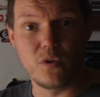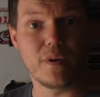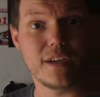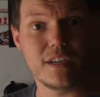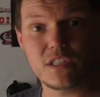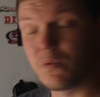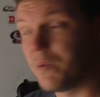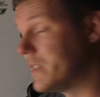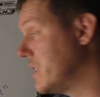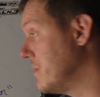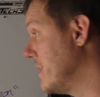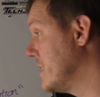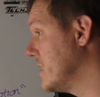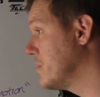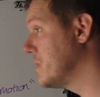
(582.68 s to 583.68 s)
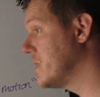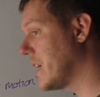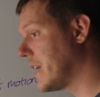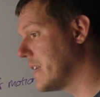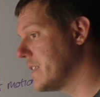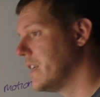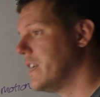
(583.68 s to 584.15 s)
going at 20 meters per
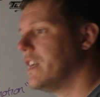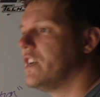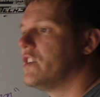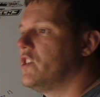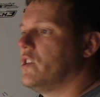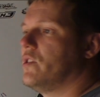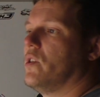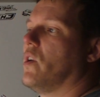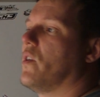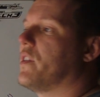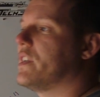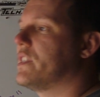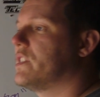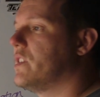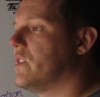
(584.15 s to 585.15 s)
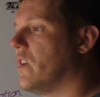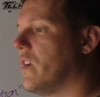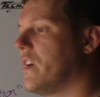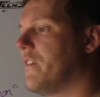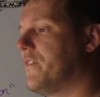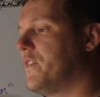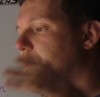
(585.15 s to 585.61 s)
second. You know this, you
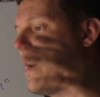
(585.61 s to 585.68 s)
know, if